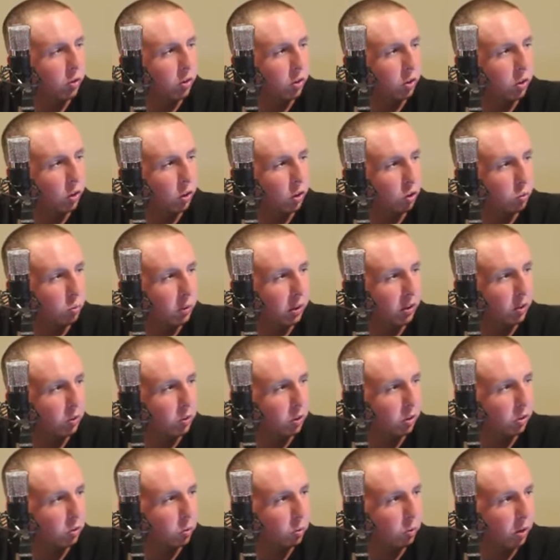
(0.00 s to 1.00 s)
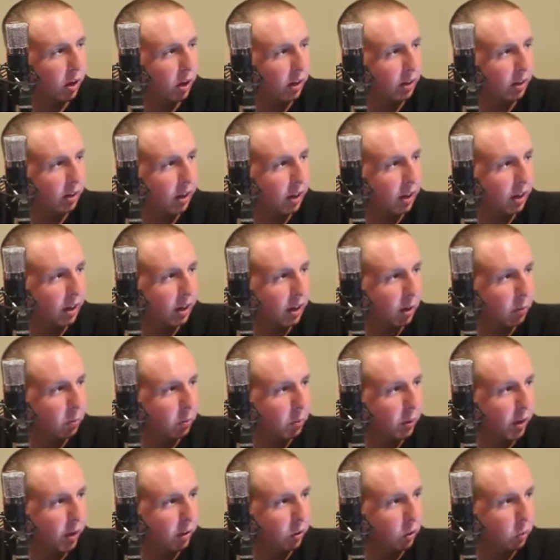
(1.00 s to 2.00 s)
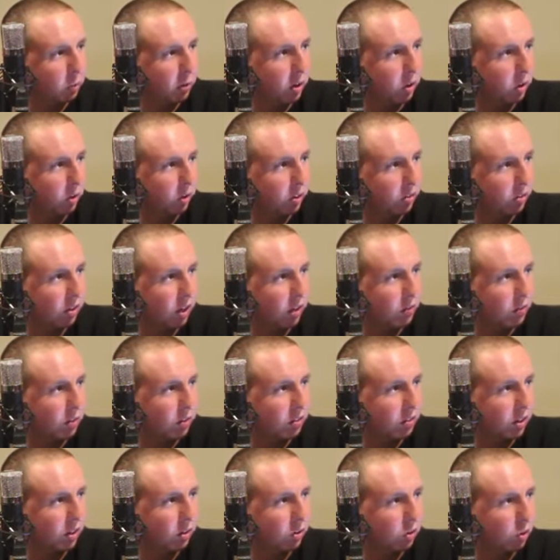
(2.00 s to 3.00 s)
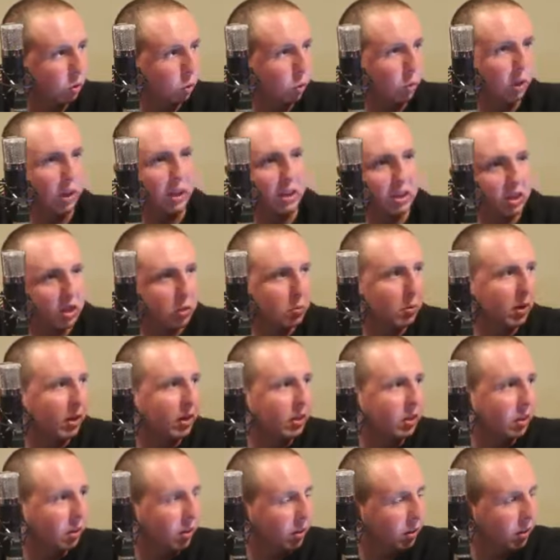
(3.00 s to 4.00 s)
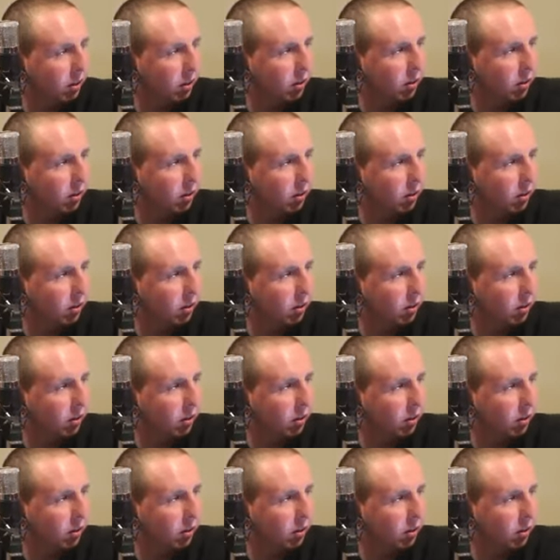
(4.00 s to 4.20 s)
Can you explain to us how it come about you being on the set of Intent 2 in Jamaica?